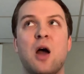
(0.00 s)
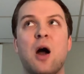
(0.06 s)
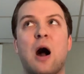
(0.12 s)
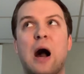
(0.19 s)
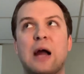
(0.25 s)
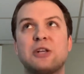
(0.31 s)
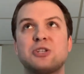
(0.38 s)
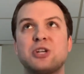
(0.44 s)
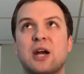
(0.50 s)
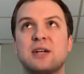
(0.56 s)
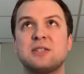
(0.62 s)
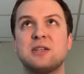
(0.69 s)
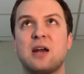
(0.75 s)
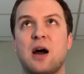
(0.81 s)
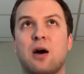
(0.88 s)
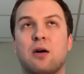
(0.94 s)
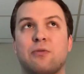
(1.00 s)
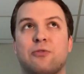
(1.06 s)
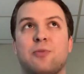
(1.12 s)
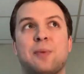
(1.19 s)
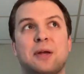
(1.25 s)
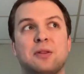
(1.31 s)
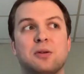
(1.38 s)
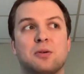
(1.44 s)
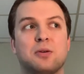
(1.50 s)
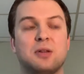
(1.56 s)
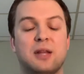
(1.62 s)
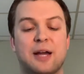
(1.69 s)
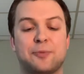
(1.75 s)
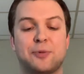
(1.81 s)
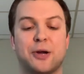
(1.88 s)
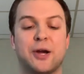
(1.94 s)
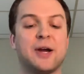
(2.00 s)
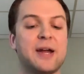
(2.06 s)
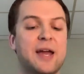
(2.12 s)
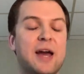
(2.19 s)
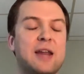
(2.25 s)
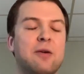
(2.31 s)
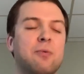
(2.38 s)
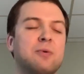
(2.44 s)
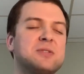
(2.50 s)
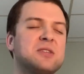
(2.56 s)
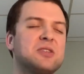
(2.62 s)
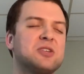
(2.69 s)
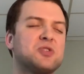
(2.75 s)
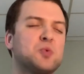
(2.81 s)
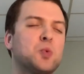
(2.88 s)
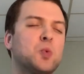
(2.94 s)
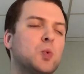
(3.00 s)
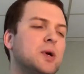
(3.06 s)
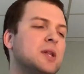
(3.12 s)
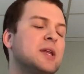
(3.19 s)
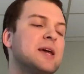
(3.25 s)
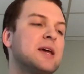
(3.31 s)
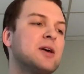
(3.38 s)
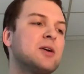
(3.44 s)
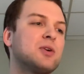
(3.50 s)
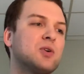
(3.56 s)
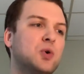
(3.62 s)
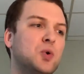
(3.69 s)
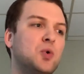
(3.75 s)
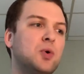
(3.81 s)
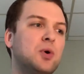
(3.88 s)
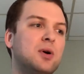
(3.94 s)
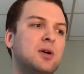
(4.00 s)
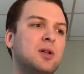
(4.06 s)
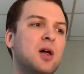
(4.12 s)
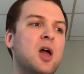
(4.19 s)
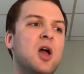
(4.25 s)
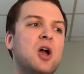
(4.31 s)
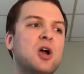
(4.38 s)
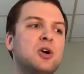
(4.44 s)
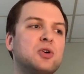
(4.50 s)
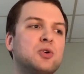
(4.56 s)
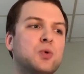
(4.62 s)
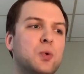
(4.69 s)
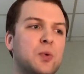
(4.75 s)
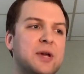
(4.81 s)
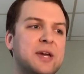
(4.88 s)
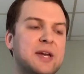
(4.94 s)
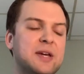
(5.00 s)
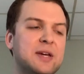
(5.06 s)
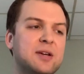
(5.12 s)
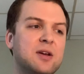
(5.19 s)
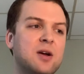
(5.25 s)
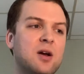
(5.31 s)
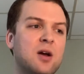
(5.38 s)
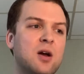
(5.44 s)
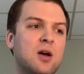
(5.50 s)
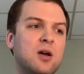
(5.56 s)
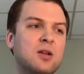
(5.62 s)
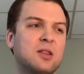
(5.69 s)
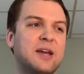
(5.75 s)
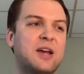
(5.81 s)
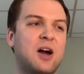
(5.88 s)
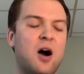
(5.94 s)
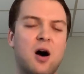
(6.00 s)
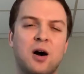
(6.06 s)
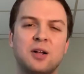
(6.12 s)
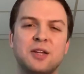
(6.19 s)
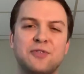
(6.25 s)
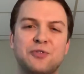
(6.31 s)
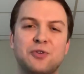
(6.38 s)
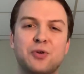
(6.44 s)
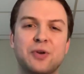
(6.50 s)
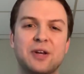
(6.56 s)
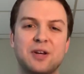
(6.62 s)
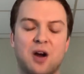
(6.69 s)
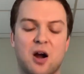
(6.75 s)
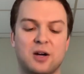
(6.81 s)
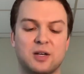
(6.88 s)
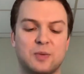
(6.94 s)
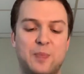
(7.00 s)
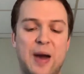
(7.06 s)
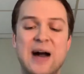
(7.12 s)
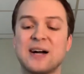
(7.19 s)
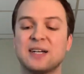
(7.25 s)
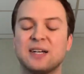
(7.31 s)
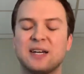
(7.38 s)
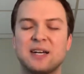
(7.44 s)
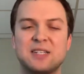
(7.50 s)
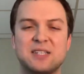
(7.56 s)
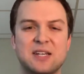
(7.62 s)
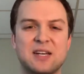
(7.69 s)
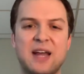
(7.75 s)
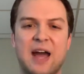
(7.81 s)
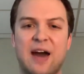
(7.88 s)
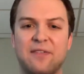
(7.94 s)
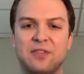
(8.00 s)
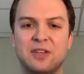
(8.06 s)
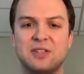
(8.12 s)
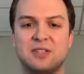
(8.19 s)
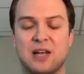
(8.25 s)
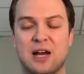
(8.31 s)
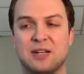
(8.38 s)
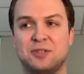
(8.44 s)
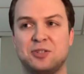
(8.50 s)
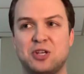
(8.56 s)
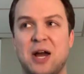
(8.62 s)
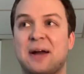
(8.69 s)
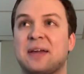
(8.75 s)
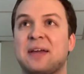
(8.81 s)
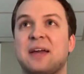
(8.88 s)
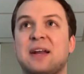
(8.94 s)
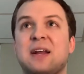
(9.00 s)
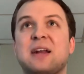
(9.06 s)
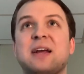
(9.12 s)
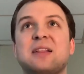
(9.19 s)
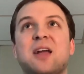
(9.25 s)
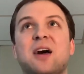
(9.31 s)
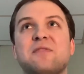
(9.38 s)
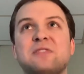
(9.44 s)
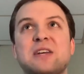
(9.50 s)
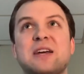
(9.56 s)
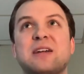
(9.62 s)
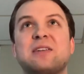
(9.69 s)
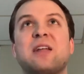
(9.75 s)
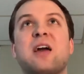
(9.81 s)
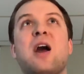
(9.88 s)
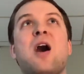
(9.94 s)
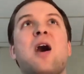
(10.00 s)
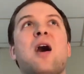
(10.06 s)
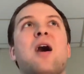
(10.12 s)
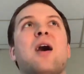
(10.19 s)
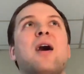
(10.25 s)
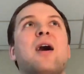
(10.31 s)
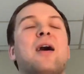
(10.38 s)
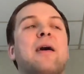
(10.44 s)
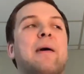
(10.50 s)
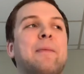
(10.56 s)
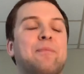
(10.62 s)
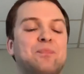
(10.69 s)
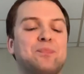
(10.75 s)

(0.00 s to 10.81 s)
I checked it out from my local library, and it was in this really cool green, like olive green hardback. It didn't have the dust jacket, and I loved it. Um,